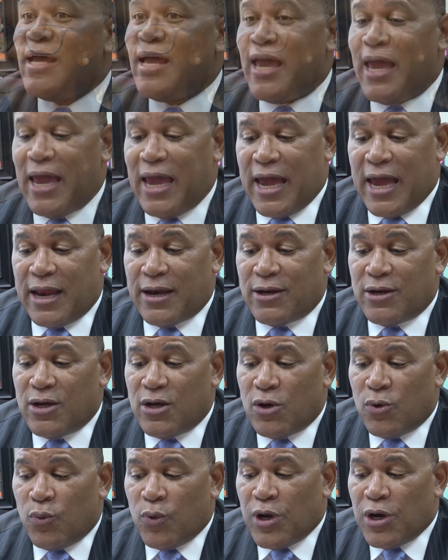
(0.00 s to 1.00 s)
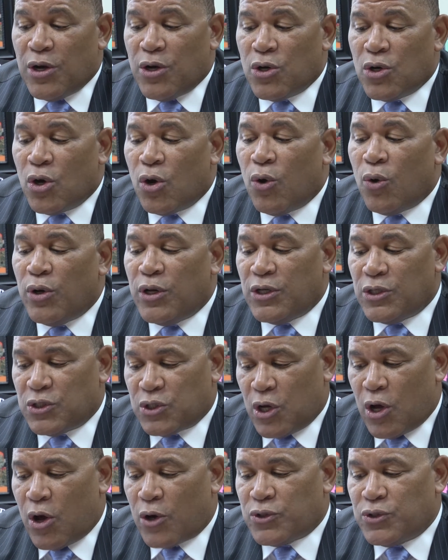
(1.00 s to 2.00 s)
And when Nolen
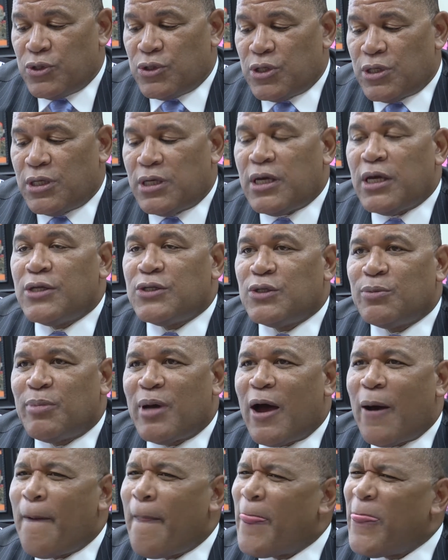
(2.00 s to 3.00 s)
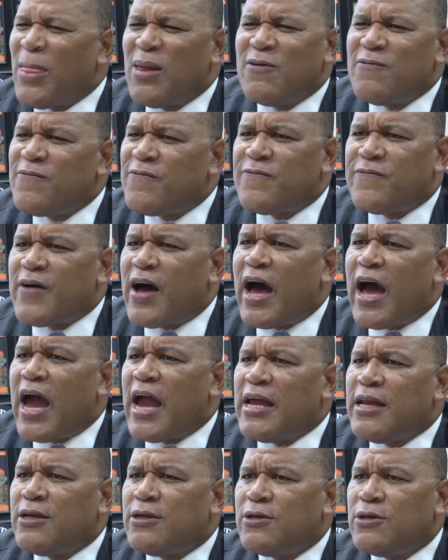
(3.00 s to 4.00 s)
talked to the kids about
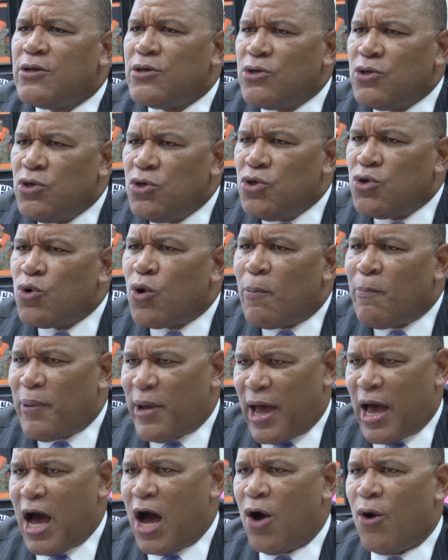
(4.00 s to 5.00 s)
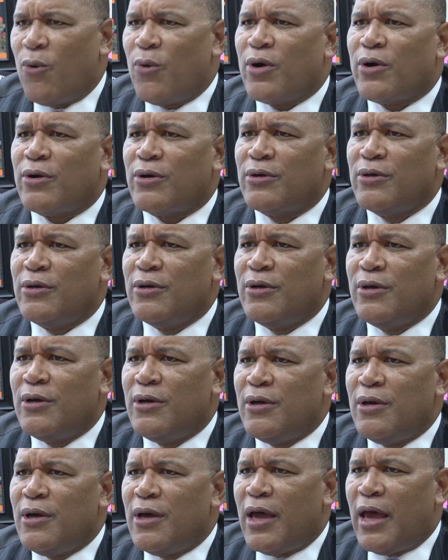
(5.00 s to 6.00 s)
find your power
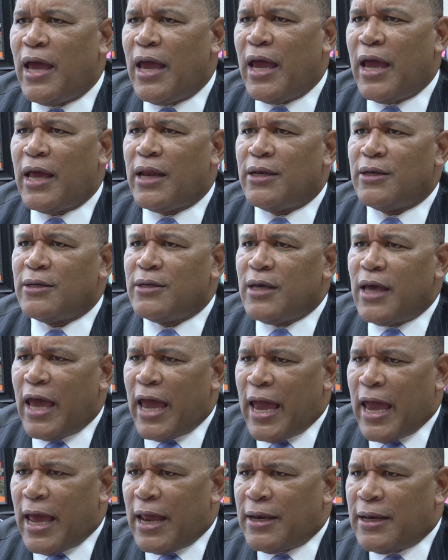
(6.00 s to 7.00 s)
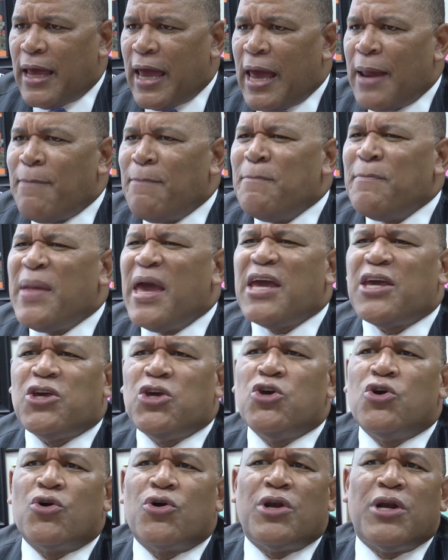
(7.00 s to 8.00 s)
and, and, and make
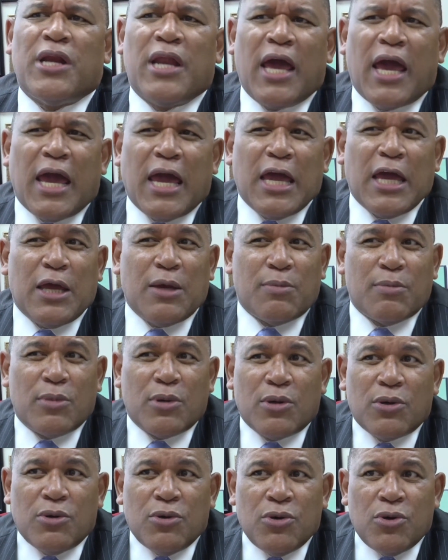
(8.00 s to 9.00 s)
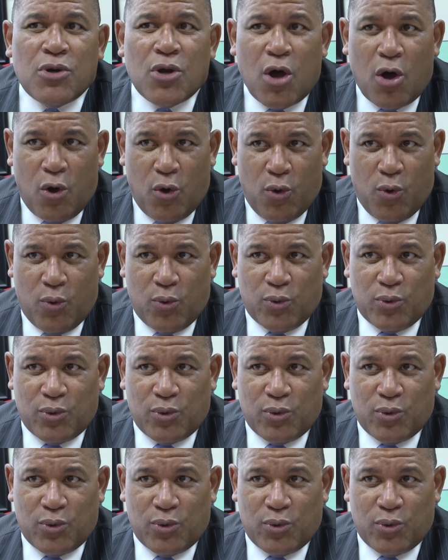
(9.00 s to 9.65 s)
your name known,